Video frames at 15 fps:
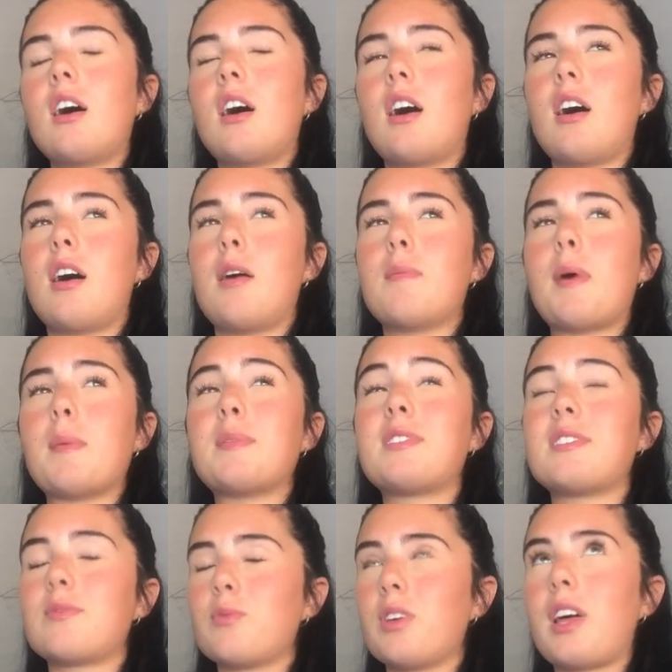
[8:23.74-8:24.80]
Um, I'm,
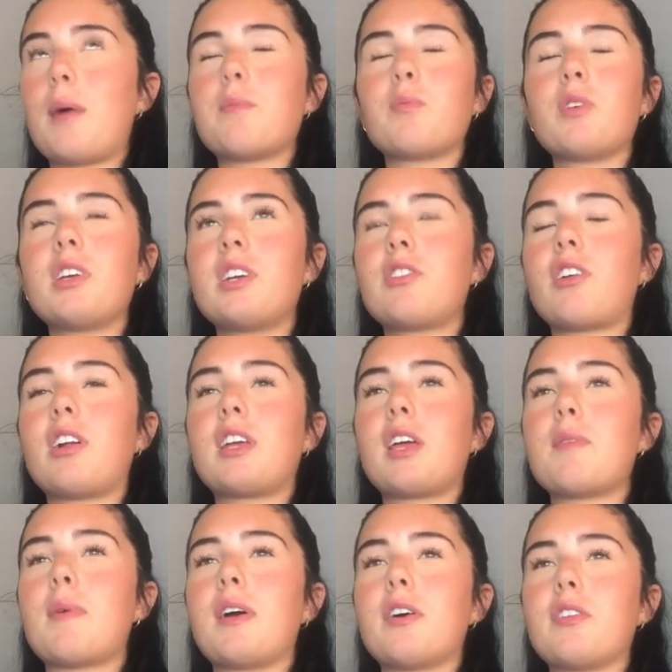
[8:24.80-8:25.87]
re I'm really trying to
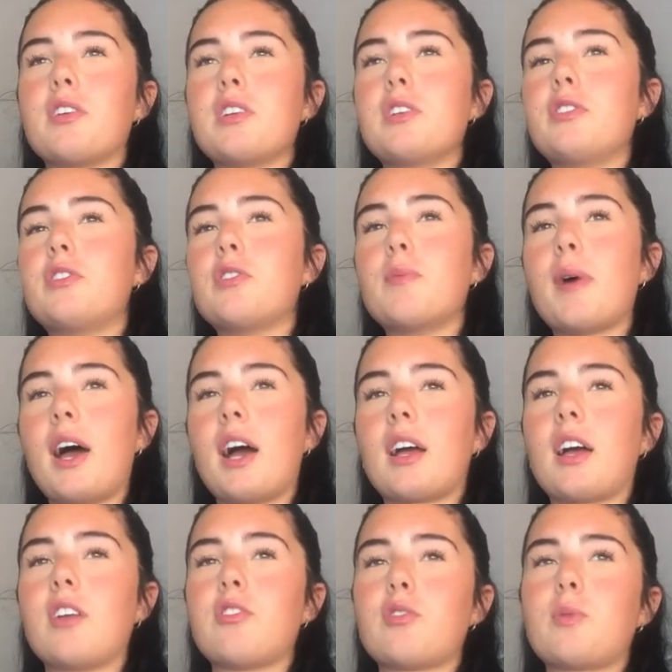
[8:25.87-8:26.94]
get my other YouTube
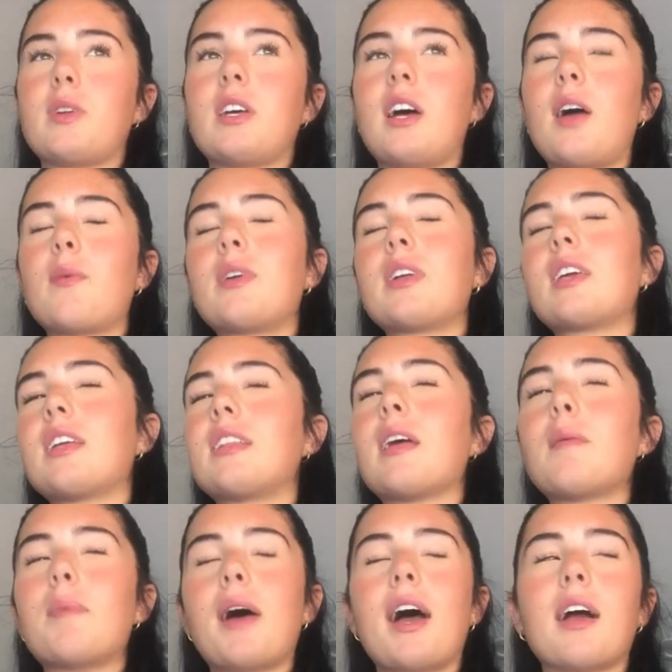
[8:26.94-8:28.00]
back. I just want to, I want to get
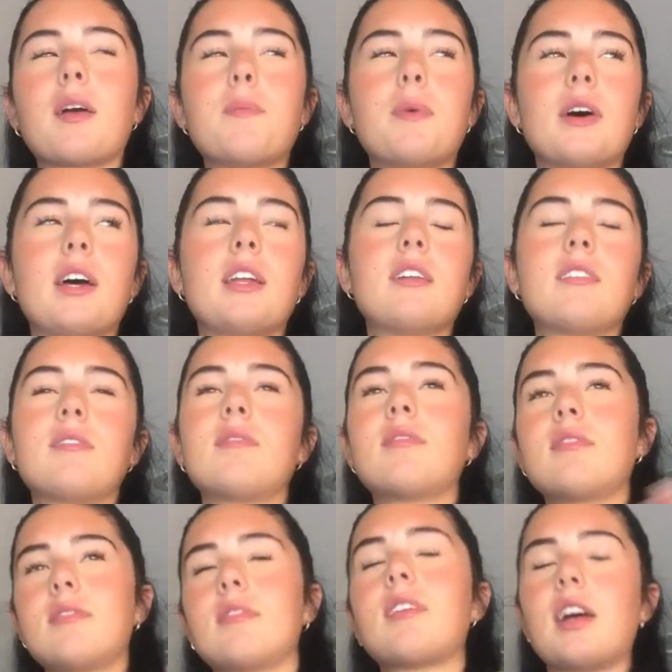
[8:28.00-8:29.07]
that back, but
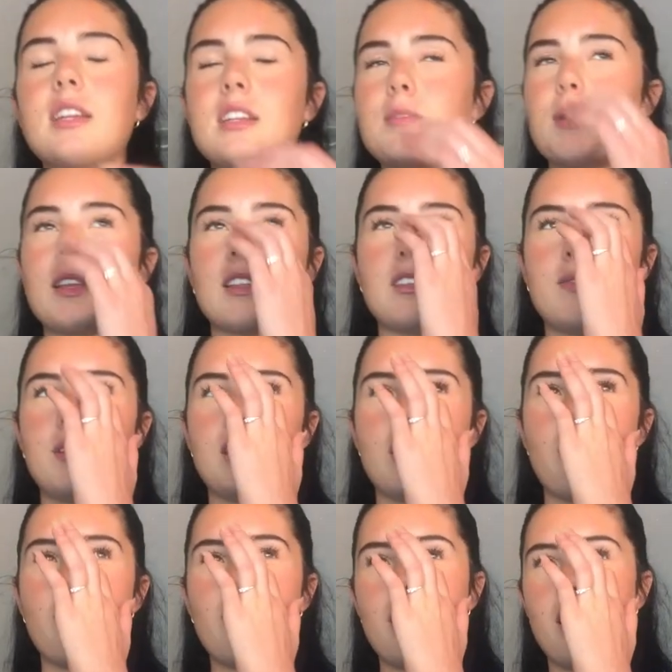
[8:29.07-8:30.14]
I need to make this
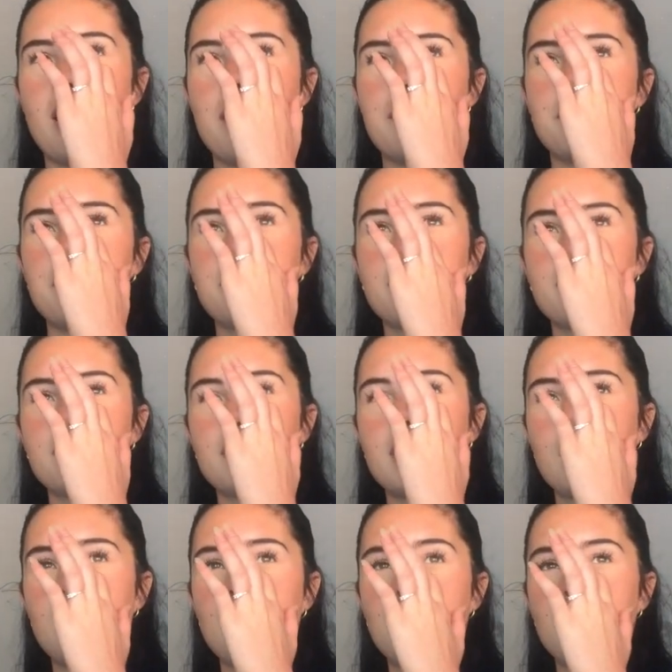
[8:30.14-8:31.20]
video. Um,
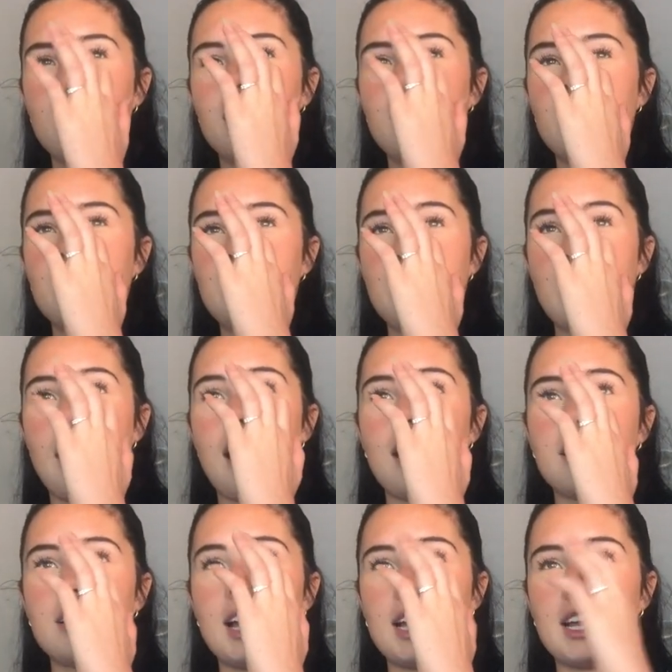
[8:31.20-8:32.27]
yeah,
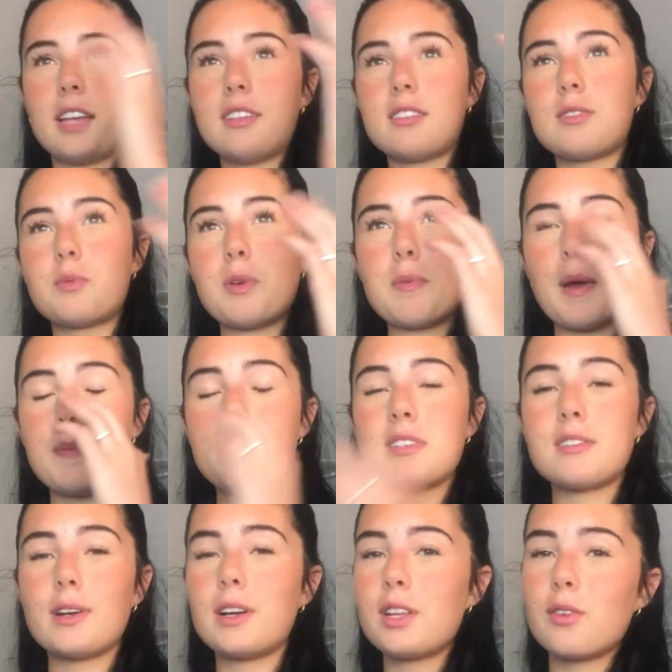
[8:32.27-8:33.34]
I guess we might be
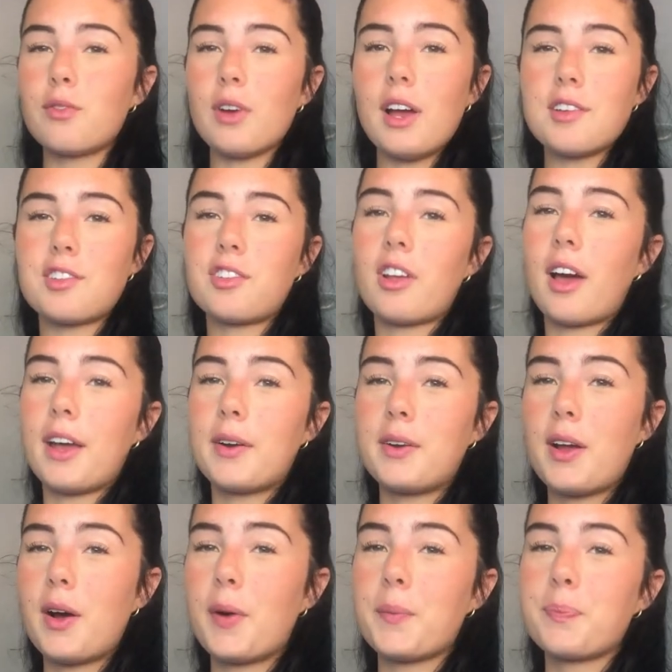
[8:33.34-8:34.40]
starting fresh. I don't
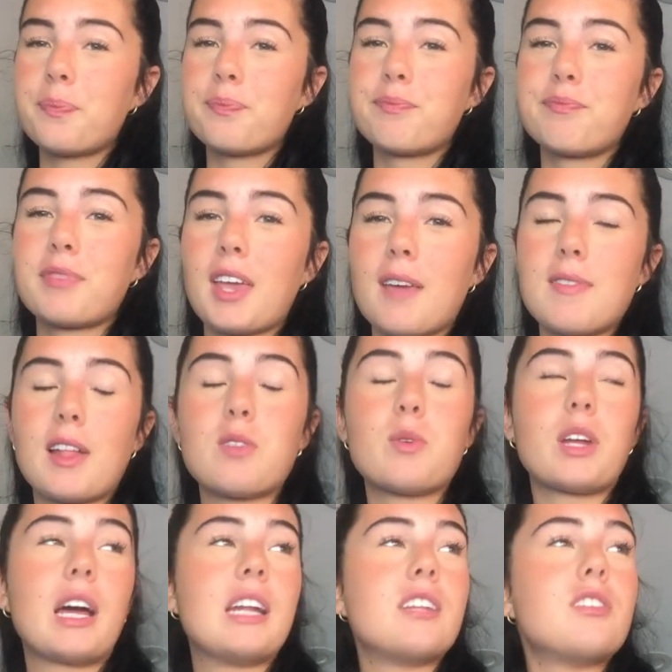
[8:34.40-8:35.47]
know. If that's
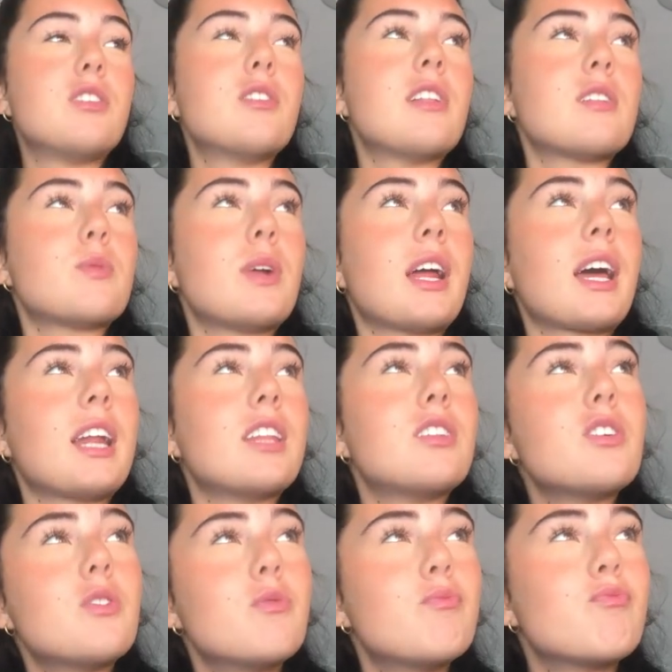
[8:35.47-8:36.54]
what I got to do, that's what I got to
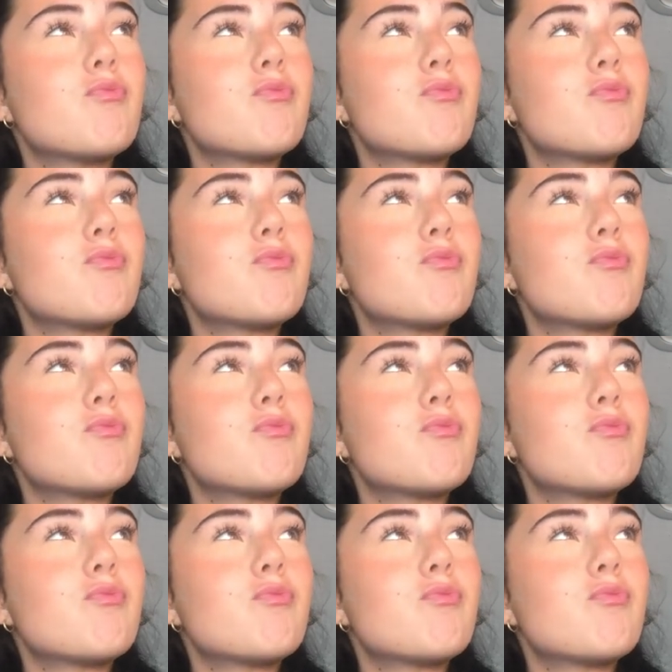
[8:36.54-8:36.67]
do.